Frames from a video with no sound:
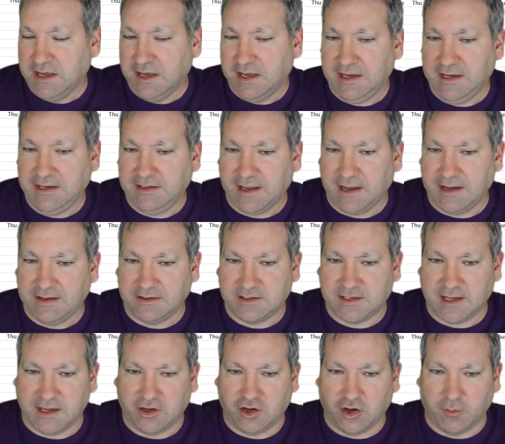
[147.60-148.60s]
EDATE
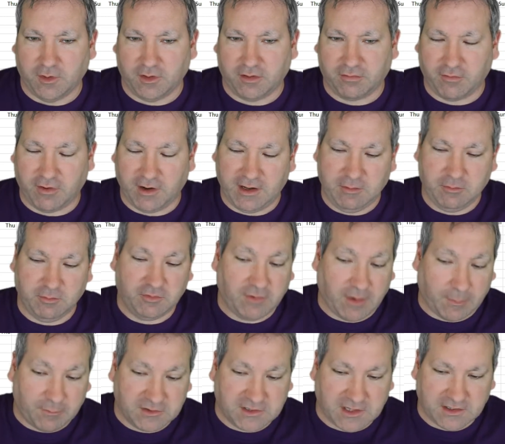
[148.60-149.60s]
date, 3 would
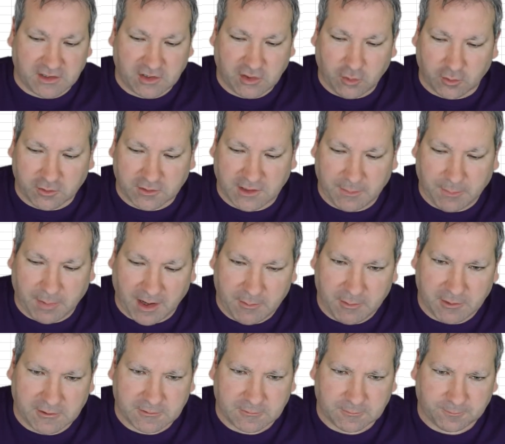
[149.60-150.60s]
represent a quarterly payment.